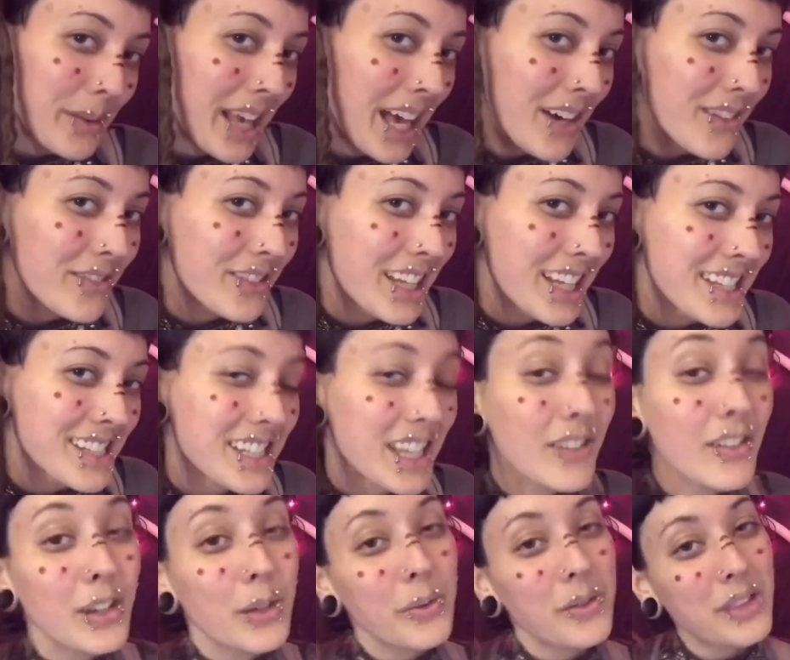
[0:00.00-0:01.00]
have
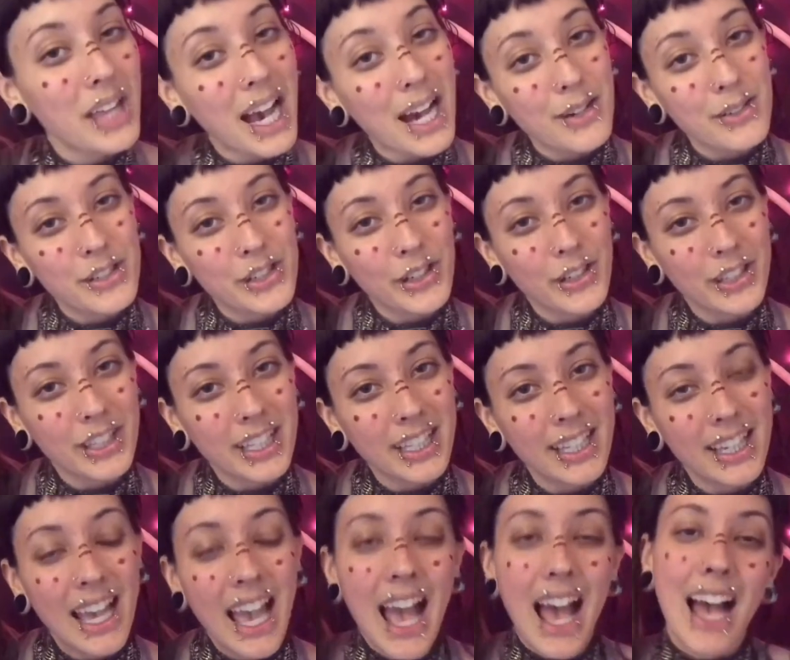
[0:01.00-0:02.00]
Thanksgiving without
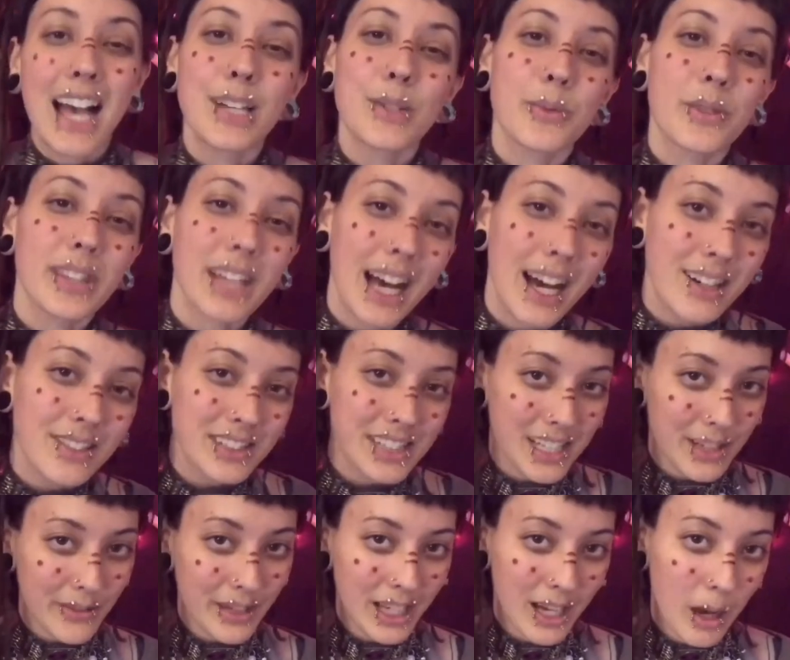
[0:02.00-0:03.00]
turkey and without
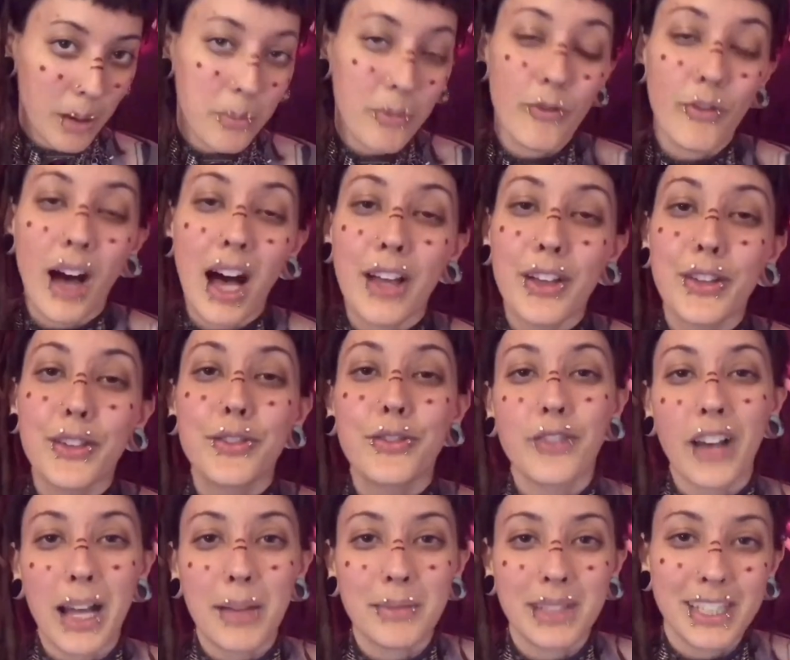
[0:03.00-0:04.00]
giving up valued
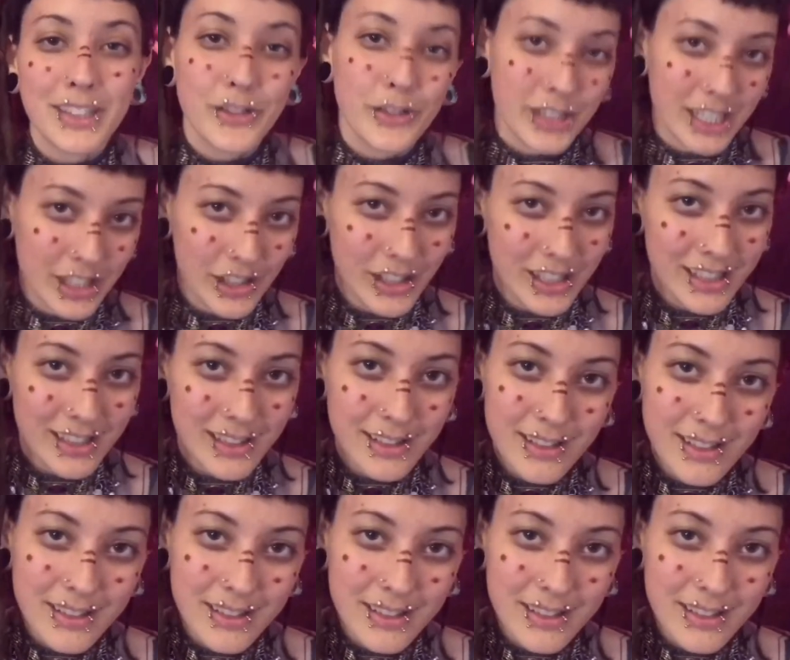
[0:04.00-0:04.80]
family traditions?